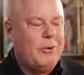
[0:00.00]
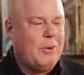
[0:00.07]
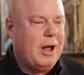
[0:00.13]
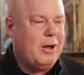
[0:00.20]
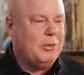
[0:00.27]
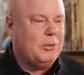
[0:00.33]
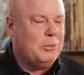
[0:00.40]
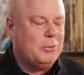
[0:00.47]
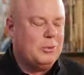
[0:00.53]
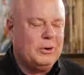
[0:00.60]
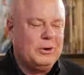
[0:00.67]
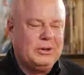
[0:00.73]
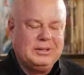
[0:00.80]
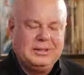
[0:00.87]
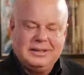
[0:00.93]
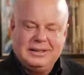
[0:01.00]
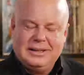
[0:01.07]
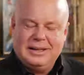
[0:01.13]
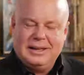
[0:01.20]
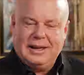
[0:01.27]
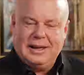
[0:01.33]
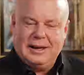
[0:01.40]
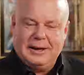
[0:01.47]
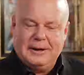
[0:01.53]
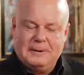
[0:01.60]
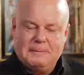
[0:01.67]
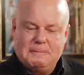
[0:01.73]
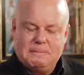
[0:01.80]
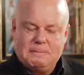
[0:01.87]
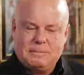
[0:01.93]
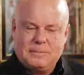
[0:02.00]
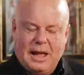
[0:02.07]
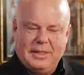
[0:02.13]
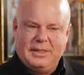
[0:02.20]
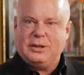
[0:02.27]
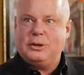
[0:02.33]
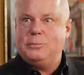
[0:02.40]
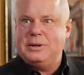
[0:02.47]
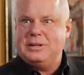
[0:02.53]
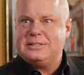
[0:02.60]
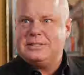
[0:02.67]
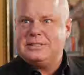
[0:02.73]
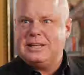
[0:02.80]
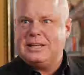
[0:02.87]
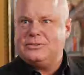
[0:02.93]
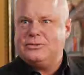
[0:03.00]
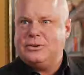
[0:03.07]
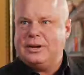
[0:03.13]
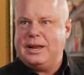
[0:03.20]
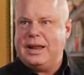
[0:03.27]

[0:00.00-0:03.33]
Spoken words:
around the world. I think you'd be successful at